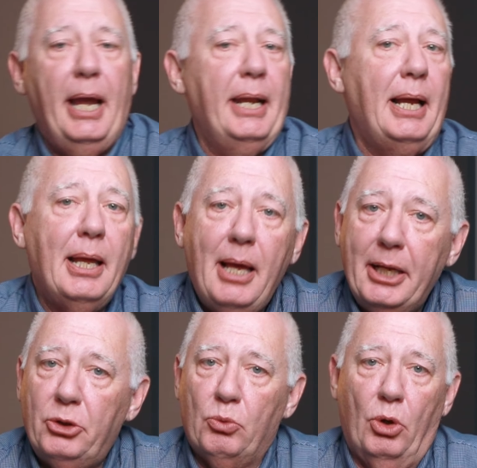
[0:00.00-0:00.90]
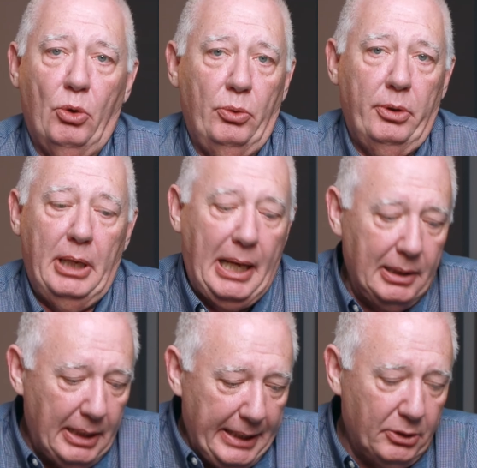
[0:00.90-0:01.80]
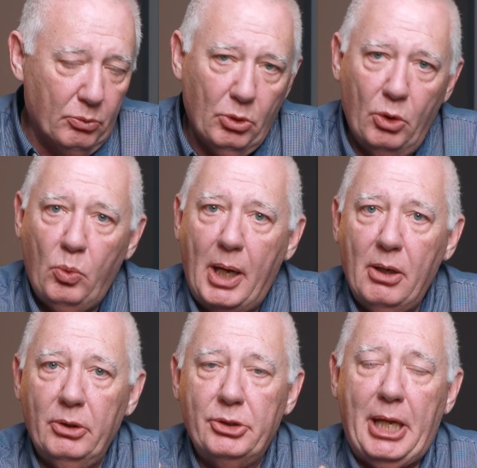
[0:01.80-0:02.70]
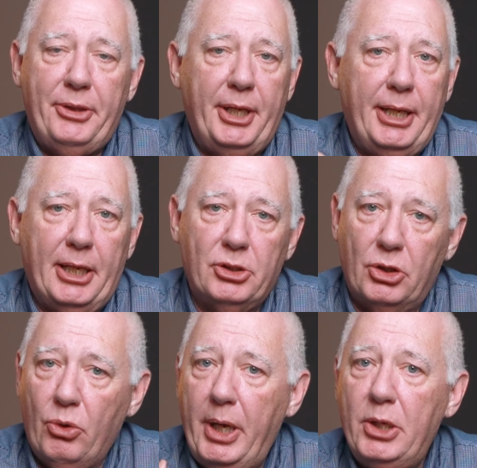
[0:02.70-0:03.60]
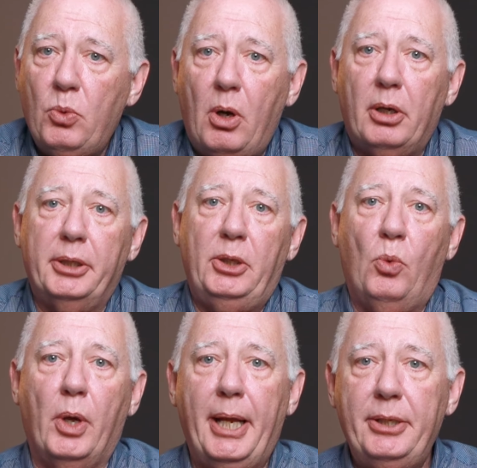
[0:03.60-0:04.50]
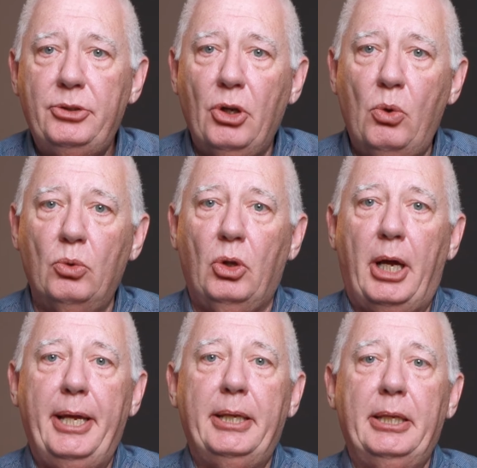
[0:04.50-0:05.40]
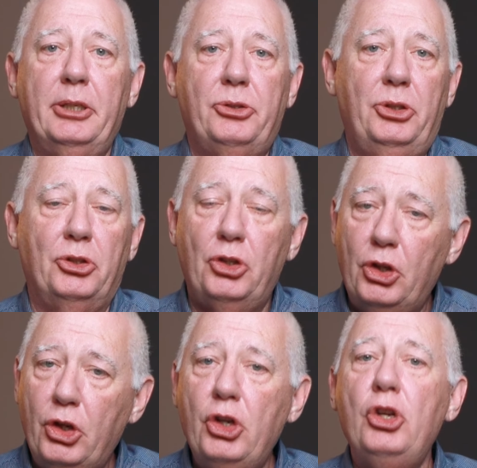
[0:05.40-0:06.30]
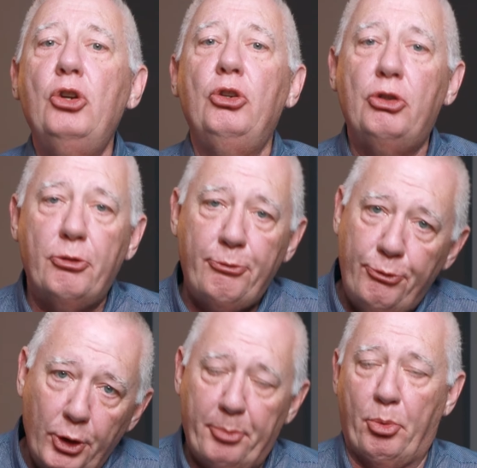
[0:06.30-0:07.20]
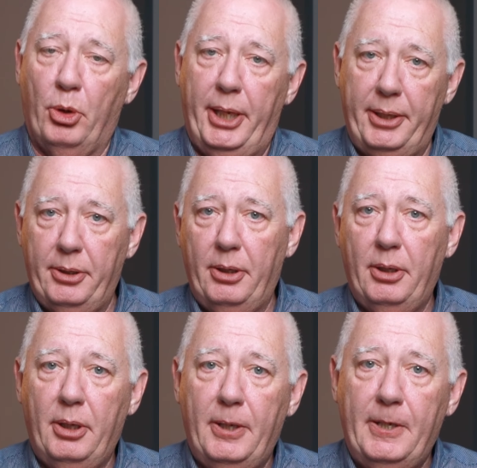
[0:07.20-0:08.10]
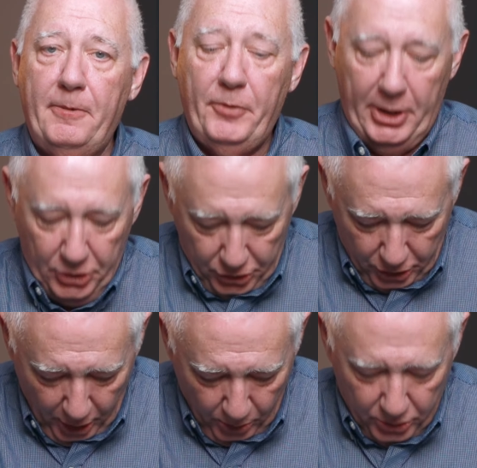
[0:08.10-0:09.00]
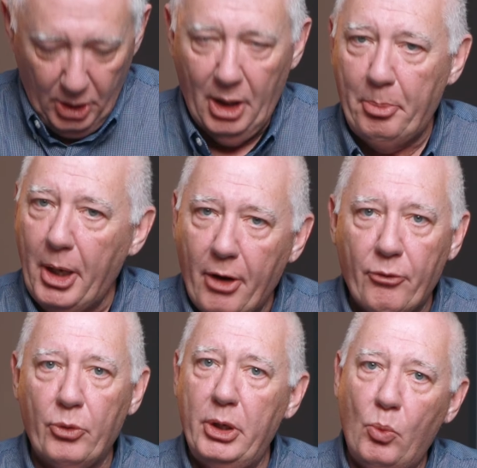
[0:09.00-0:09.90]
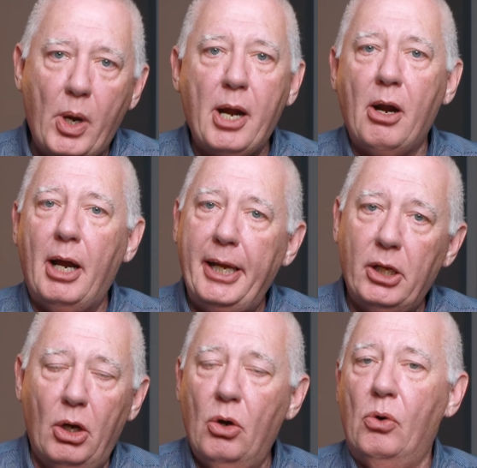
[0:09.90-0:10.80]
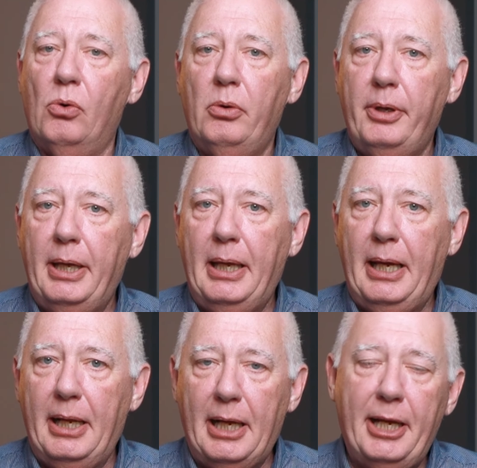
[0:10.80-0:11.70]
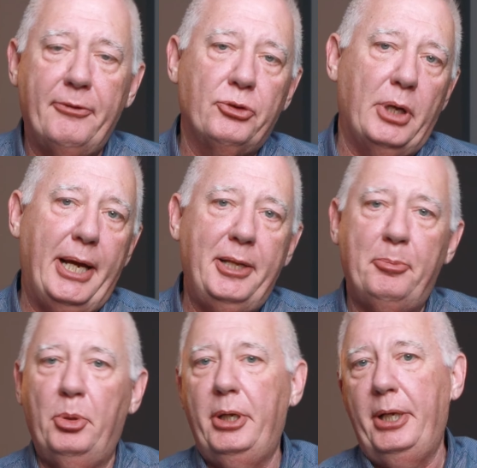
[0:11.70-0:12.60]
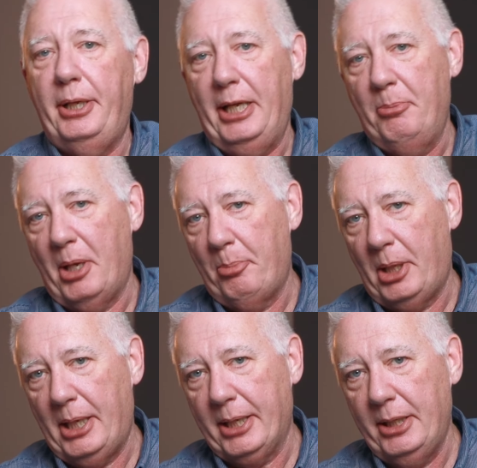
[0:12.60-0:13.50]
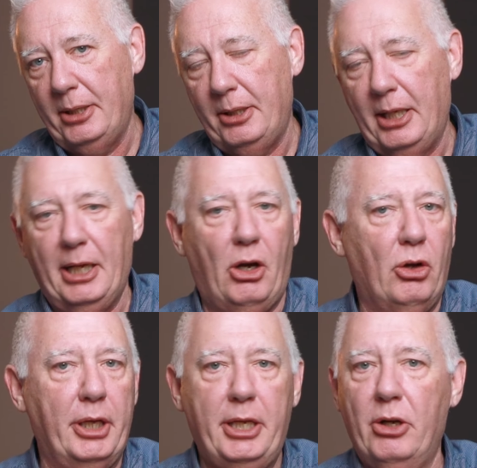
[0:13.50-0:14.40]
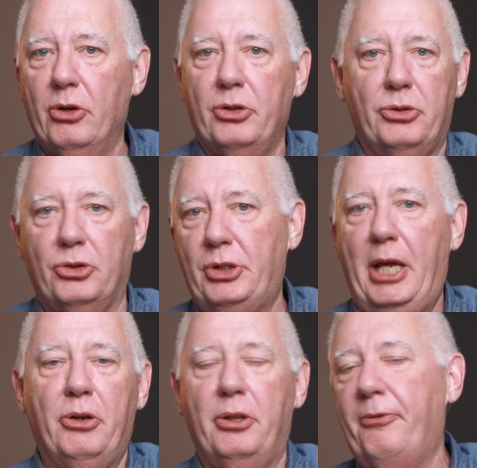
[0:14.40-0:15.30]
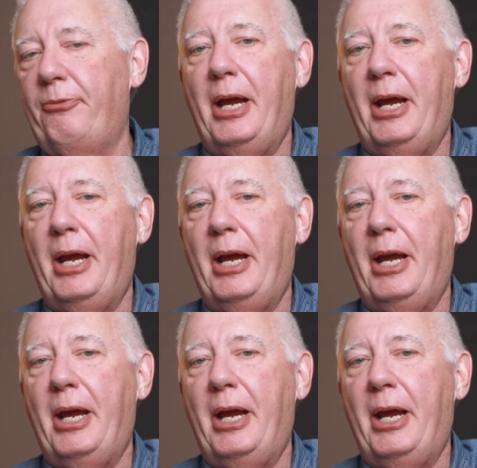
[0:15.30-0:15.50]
And I like the Rode. I like the Rode Wireless. I think it has a great quality. What I don't like is this huge footprint that shows up everywhere I go. And I have tried to put it in my pocket, and all I hear is the sound of the